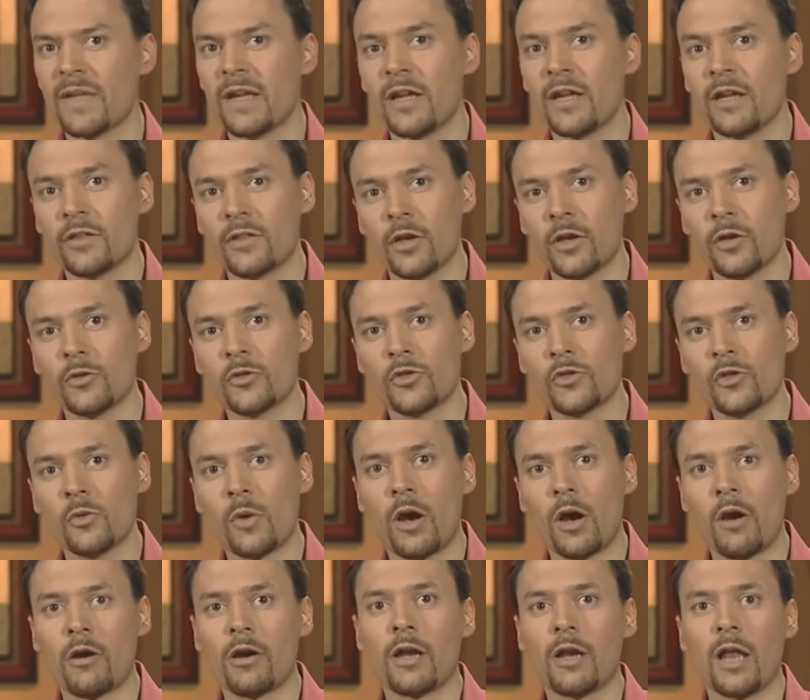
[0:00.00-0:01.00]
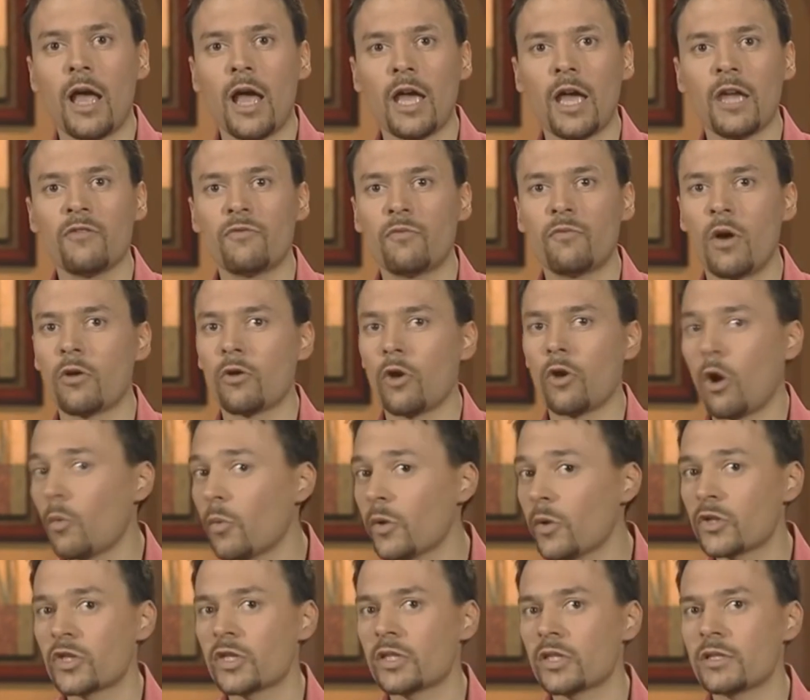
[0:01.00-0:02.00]
Those who are alive, while not
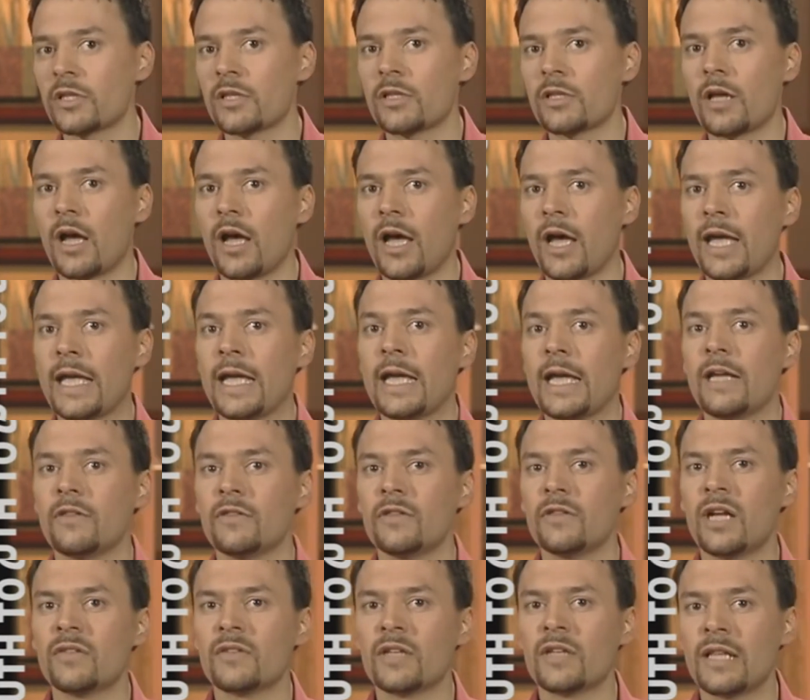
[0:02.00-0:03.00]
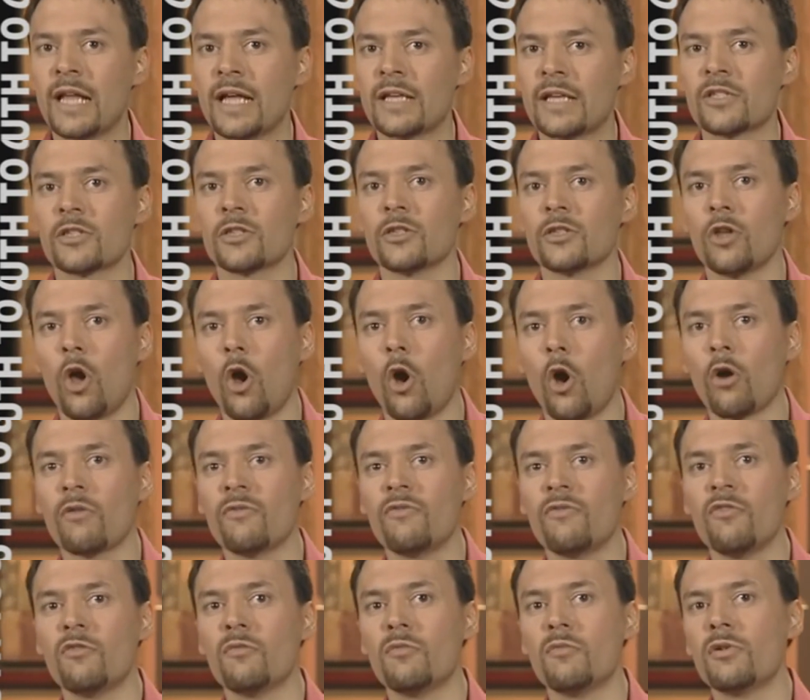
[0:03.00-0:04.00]
wishing to die, nonetheless long
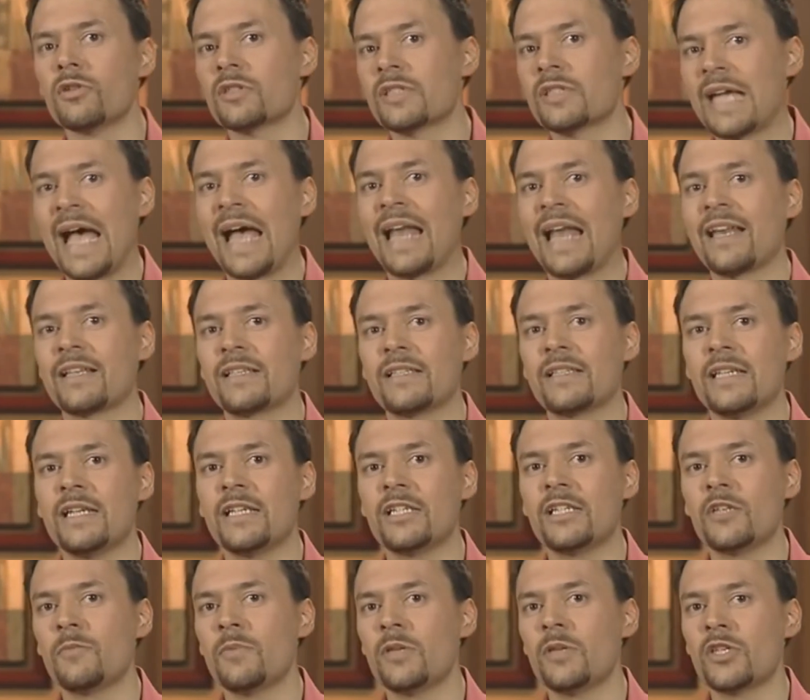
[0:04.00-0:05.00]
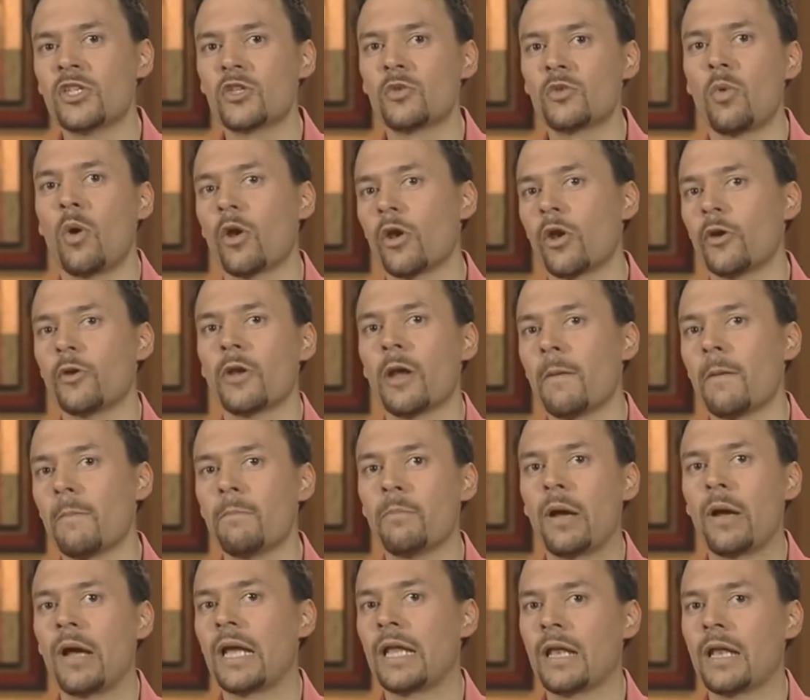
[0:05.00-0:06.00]
for mortality to be swallowed up
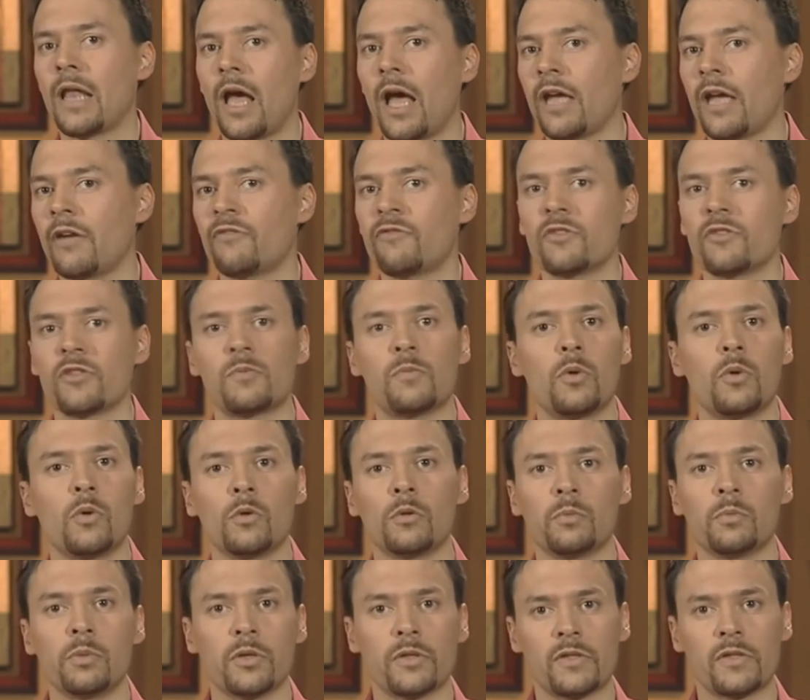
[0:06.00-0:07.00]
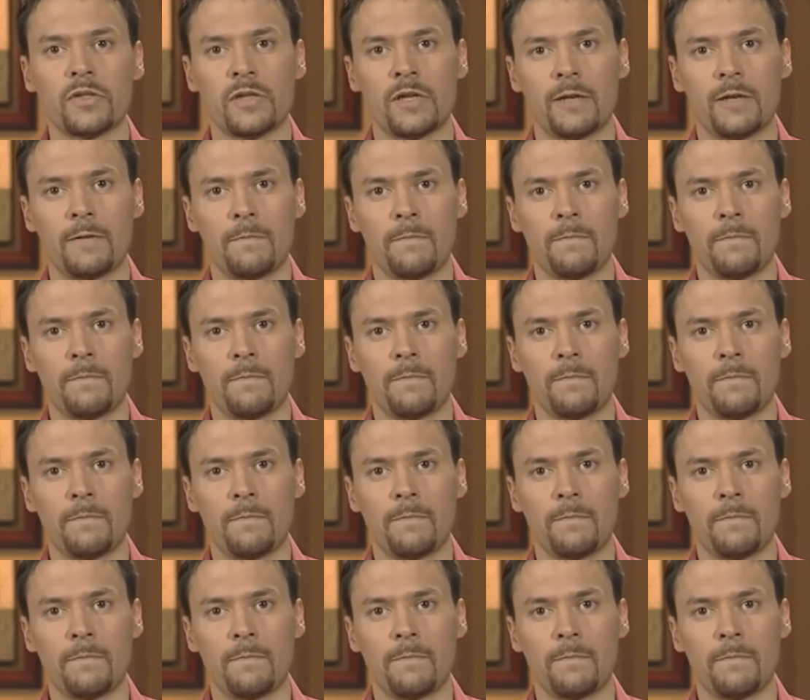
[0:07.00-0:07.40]
by life, as Paul puts it.